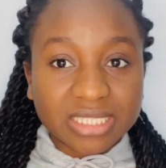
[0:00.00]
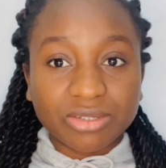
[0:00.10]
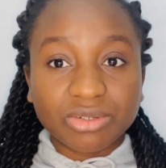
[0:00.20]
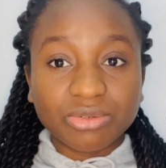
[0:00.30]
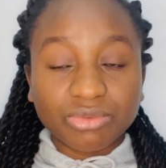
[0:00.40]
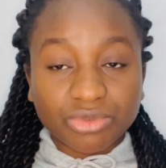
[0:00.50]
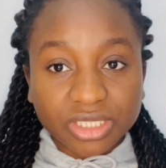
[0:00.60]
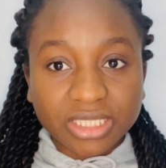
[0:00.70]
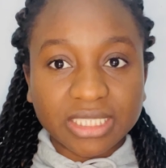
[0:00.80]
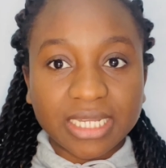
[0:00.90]
a
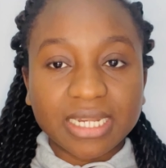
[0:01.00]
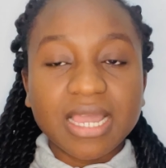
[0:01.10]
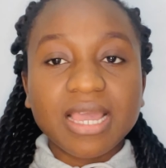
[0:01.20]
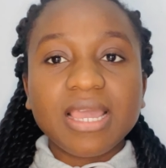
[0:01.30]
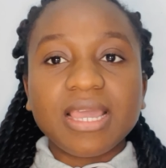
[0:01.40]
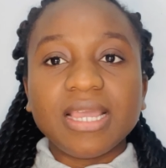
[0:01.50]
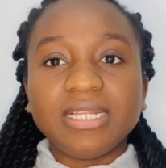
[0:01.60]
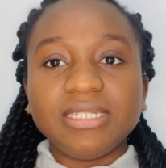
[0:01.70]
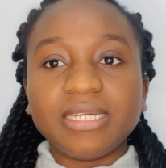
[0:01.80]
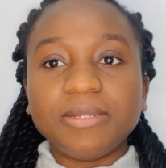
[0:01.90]
Christian
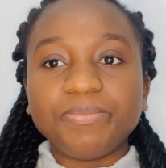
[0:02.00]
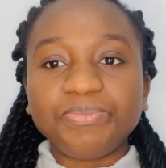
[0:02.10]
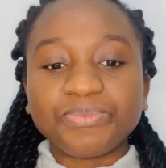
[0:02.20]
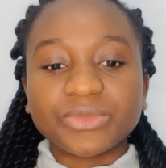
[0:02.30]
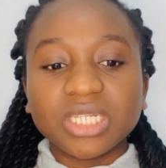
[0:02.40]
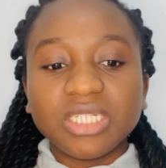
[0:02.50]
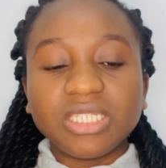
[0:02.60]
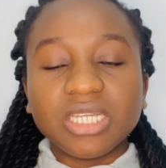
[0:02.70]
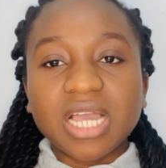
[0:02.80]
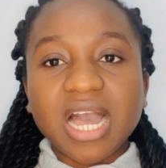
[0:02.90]
and um,
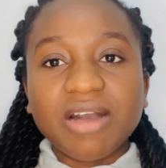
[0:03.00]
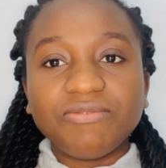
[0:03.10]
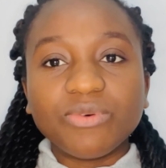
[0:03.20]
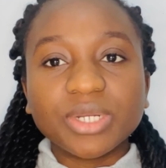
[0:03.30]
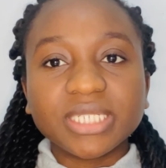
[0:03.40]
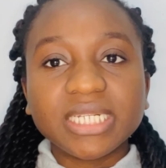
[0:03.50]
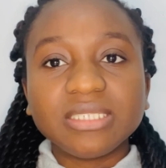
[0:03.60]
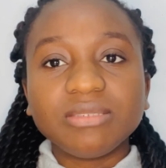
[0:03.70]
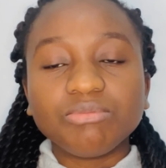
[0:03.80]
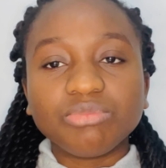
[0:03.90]
they avoided,
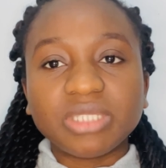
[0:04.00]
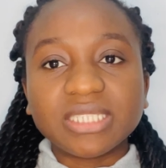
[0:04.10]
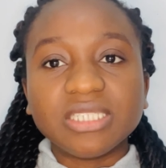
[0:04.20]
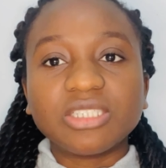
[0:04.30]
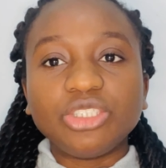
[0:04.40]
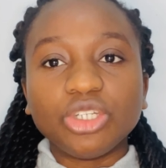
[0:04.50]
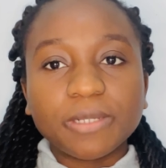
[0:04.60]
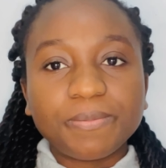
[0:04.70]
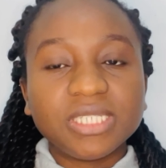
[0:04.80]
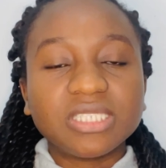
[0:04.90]
that is the other
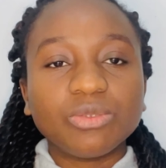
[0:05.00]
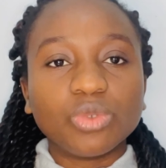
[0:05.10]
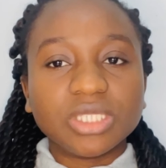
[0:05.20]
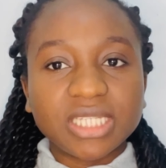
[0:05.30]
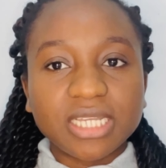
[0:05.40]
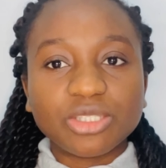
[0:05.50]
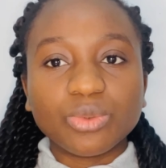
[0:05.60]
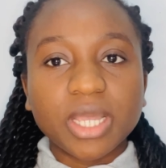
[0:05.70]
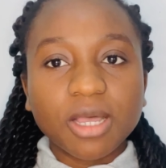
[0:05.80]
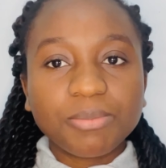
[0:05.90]
person was there to
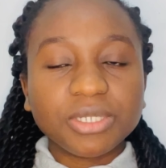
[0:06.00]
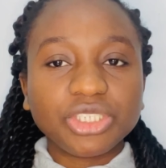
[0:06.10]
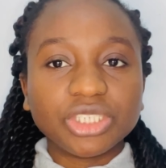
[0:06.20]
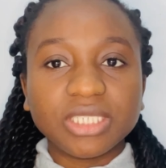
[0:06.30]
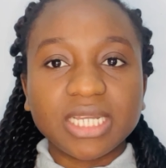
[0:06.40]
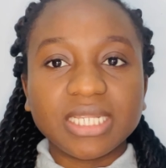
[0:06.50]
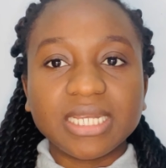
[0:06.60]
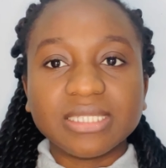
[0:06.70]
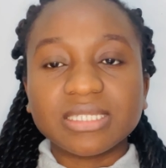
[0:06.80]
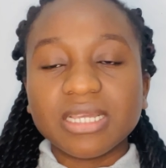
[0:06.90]
help each other
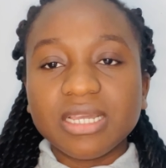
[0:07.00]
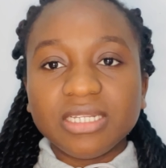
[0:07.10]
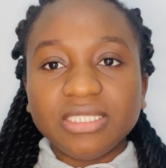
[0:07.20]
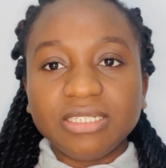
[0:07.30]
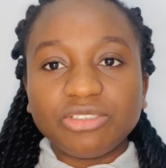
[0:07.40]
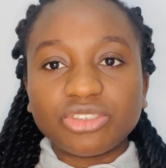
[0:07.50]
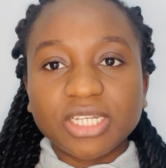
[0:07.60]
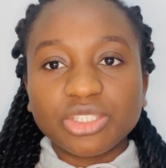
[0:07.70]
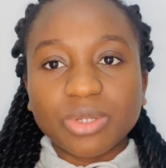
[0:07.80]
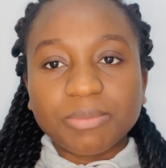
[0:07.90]
that's they try
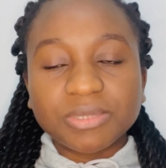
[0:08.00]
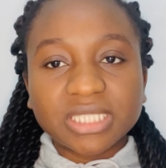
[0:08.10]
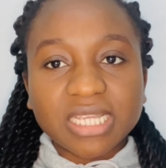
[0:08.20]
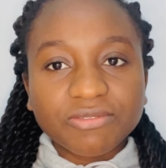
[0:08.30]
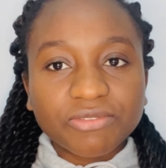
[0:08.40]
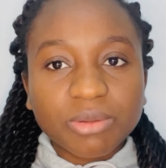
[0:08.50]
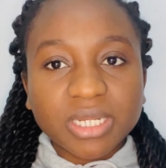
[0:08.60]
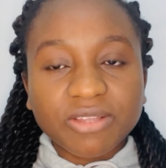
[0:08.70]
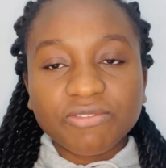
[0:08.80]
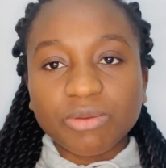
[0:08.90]
to abstain from
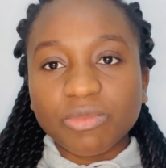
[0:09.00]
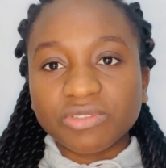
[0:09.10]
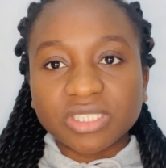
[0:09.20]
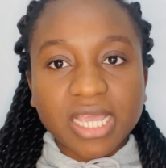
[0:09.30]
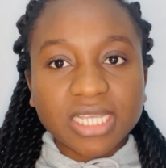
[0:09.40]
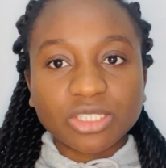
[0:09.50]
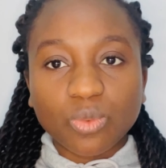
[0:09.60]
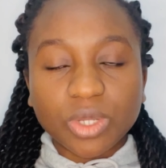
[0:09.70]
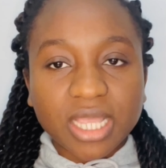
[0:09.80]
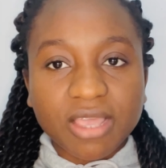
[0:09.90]
any form of sex or
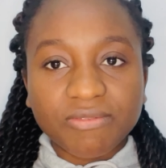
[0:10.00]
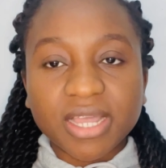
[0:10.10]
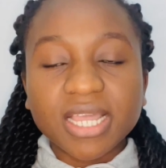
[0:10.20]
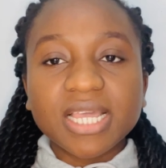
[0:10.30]
whatever